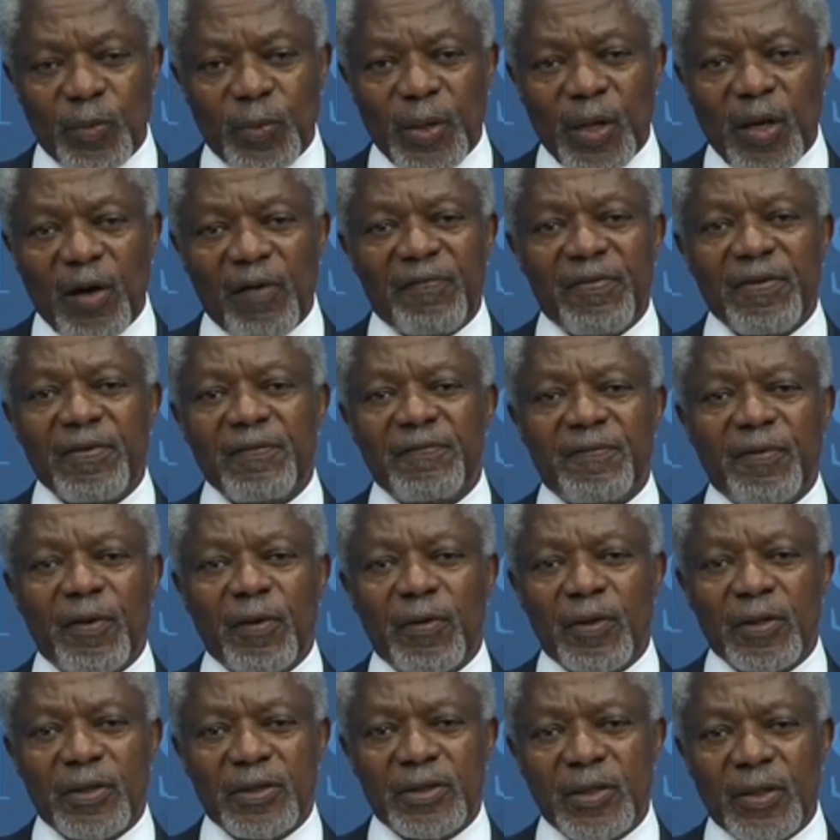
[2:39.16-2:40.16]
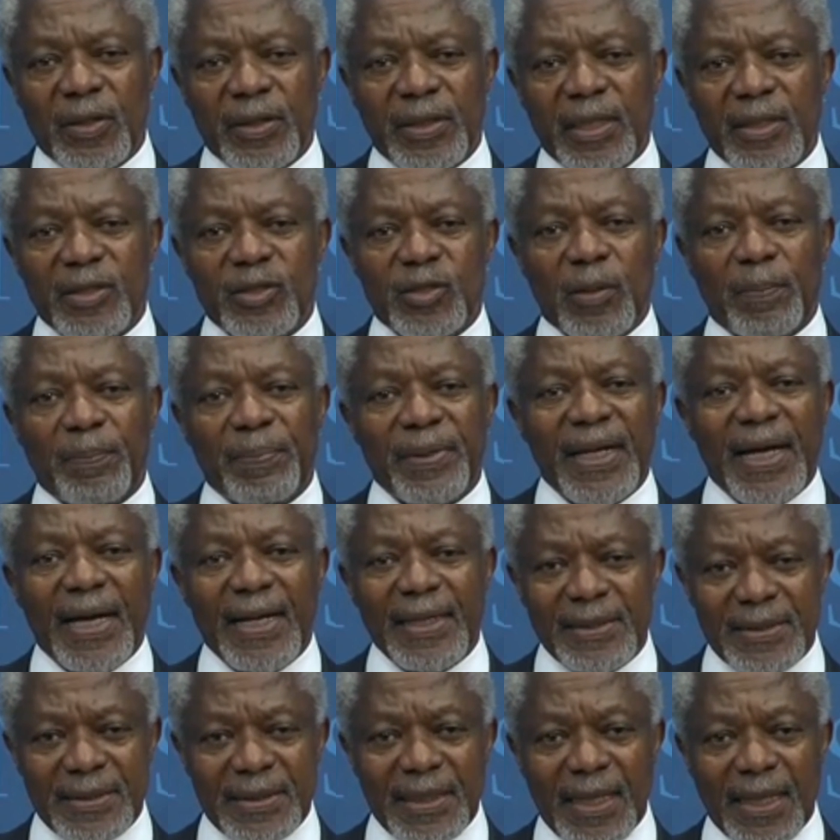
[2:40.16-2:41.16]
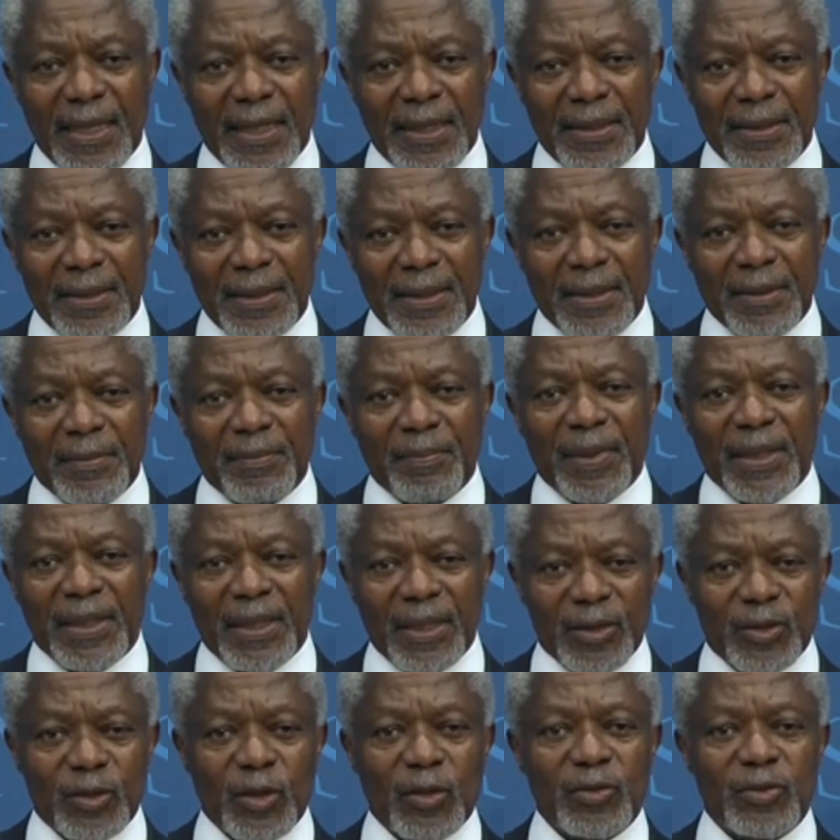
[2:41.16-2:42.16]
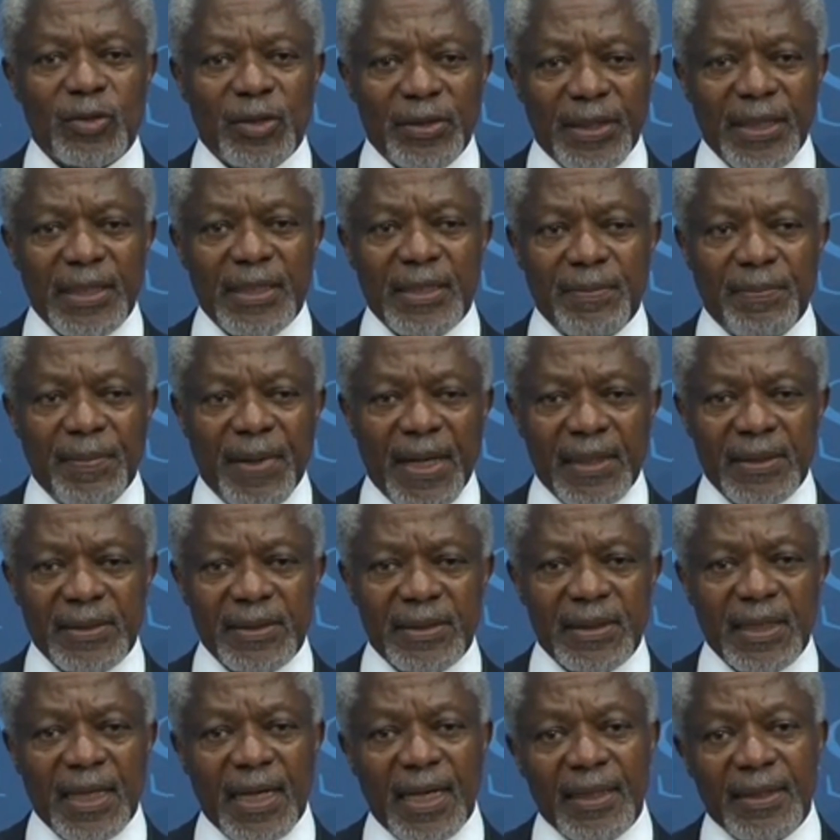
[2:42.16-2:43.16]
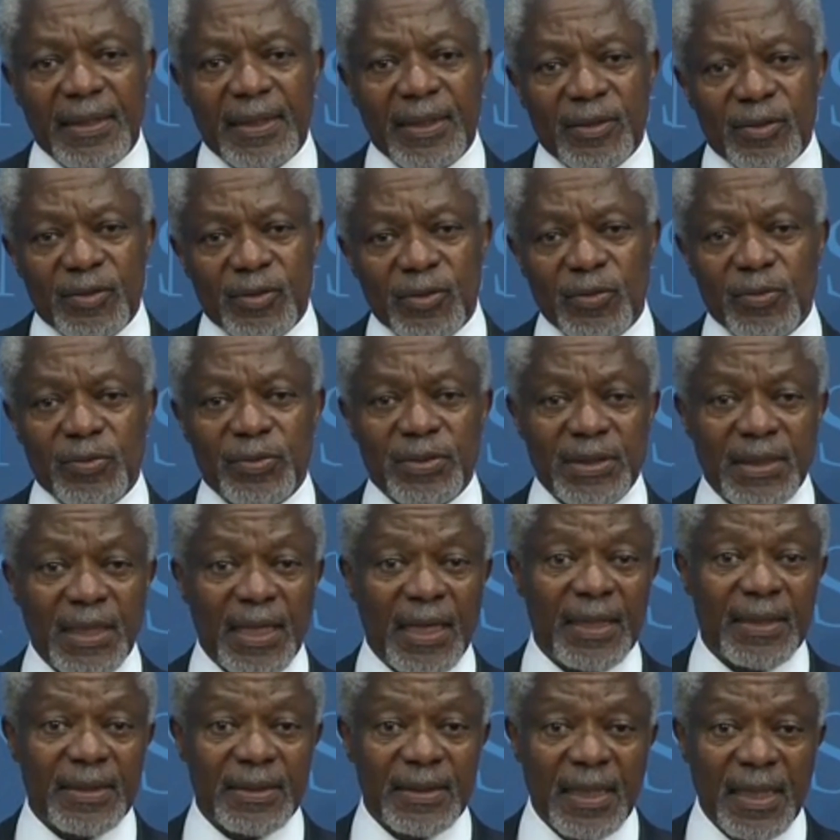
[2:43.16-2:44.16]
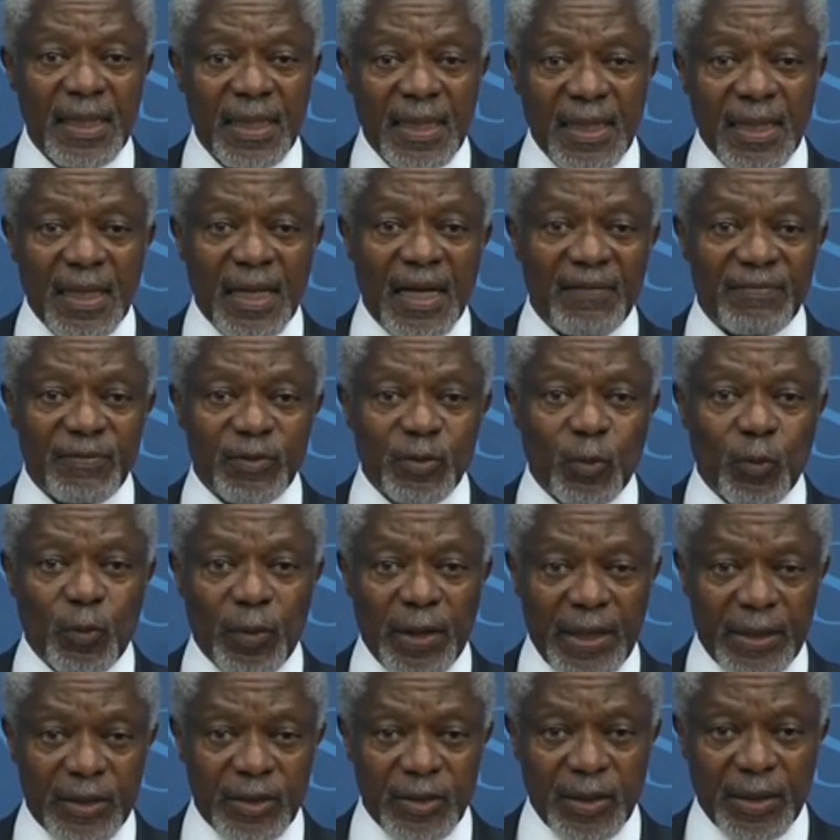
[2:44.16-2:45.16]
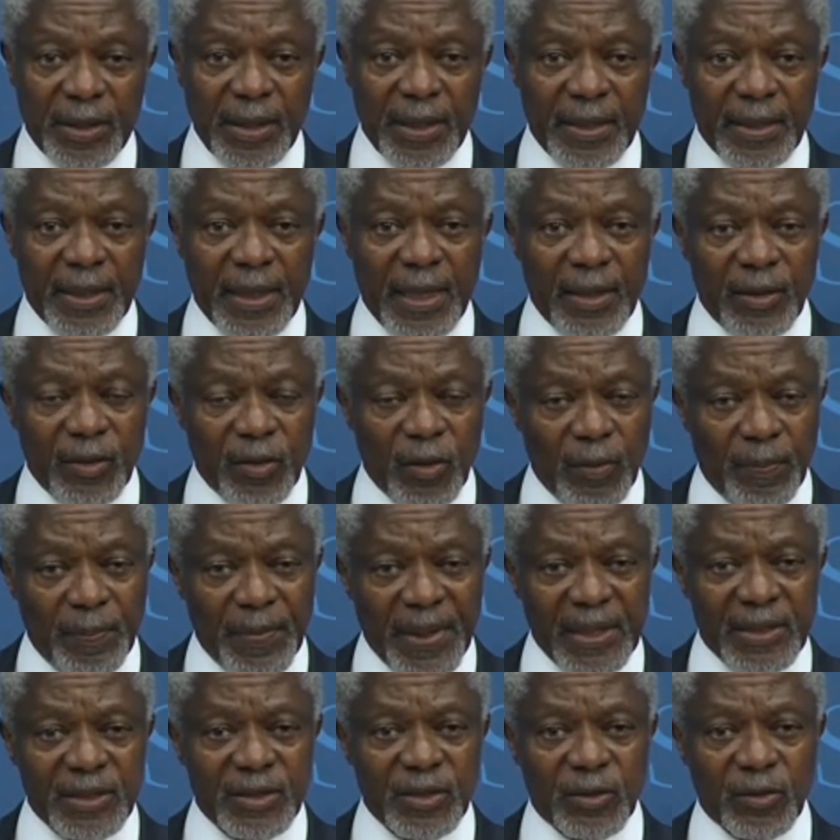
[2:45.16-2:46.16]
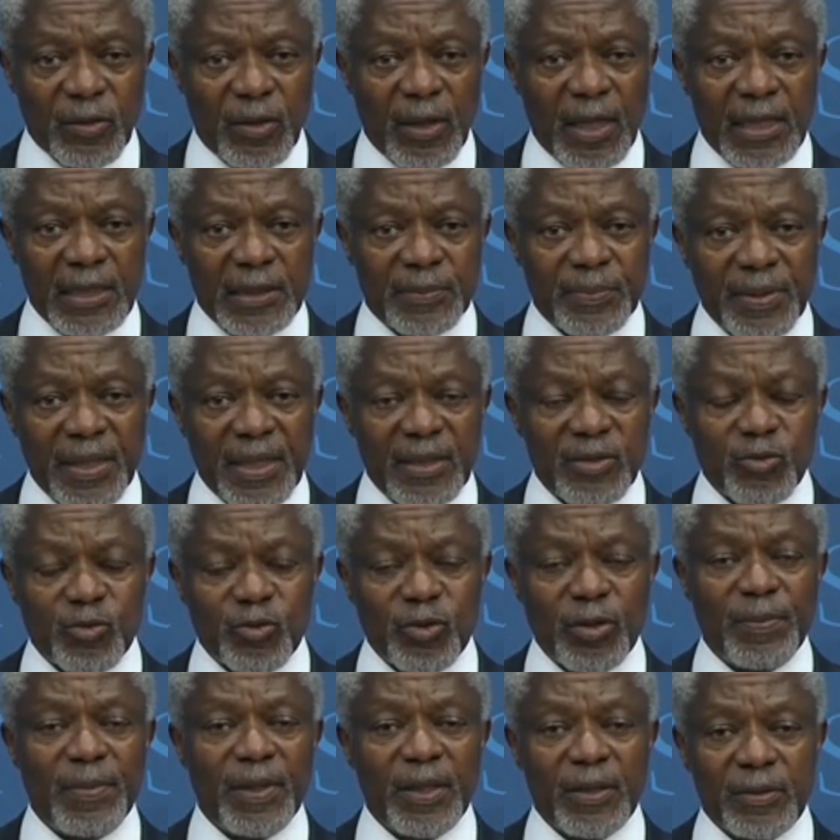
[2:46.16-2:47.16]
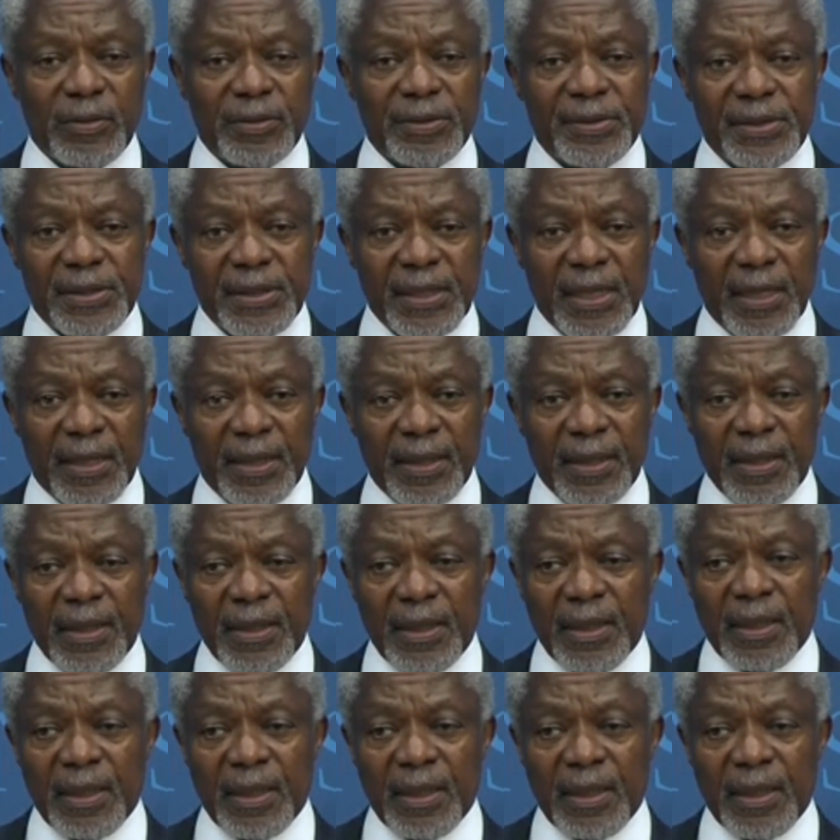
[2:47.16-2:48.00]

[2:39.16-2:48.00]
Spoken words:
we often focus on the supply side, but there's also the demand side. The two sides have to work together. I know Mexico has been extremely concerned